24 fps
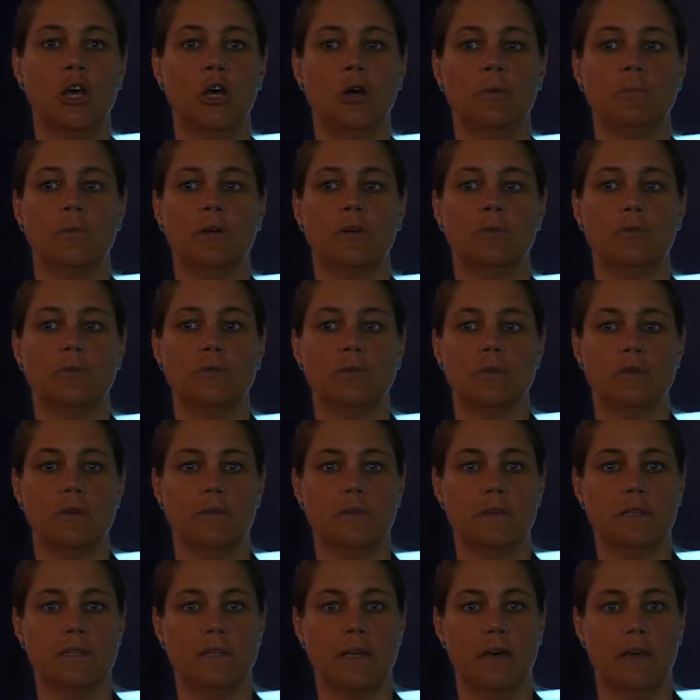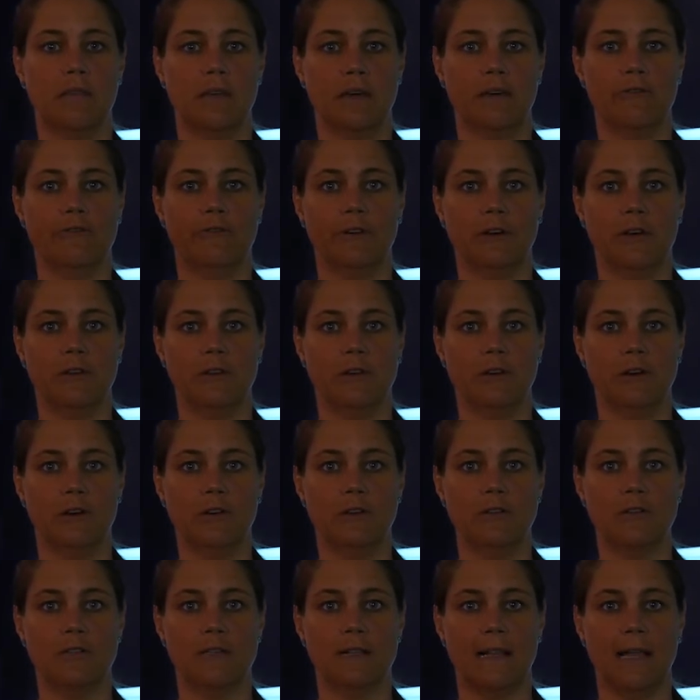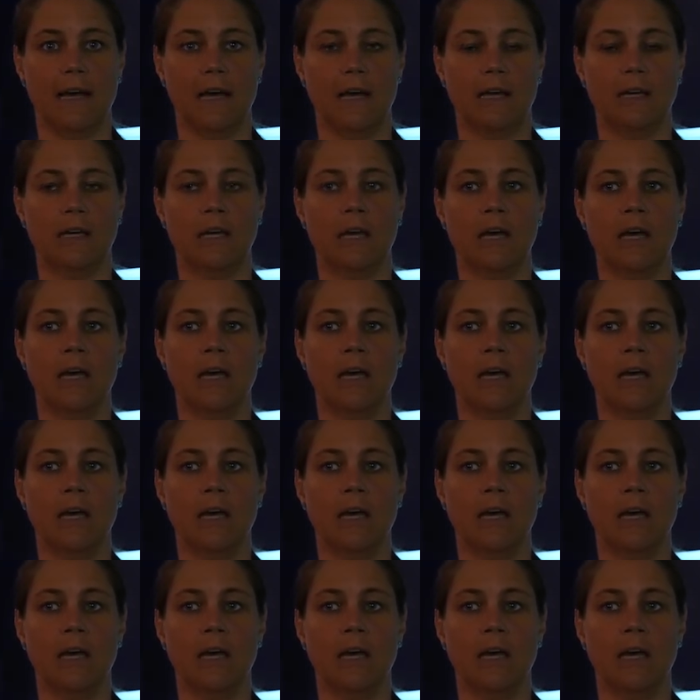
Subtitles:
but also the South African coastline.